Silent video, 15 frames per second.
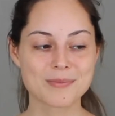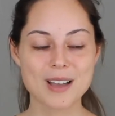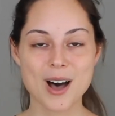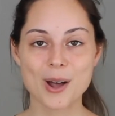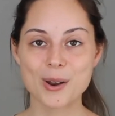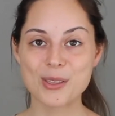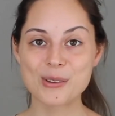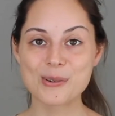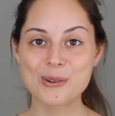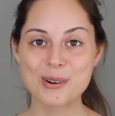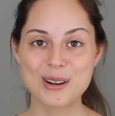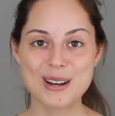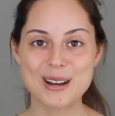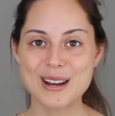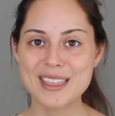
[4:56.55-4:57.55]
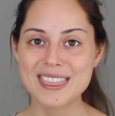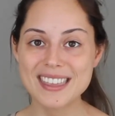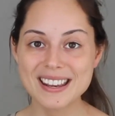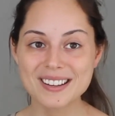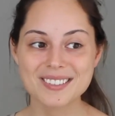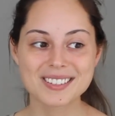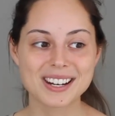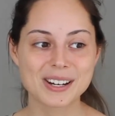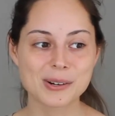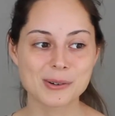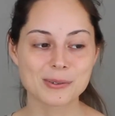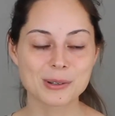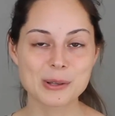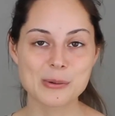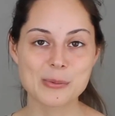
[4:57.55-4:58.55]
out of the ordinary things and I don't
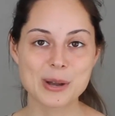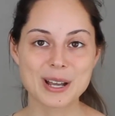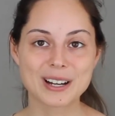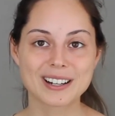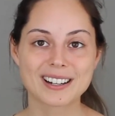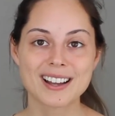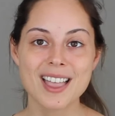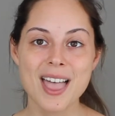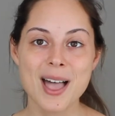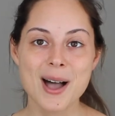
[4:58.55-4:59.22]
really wear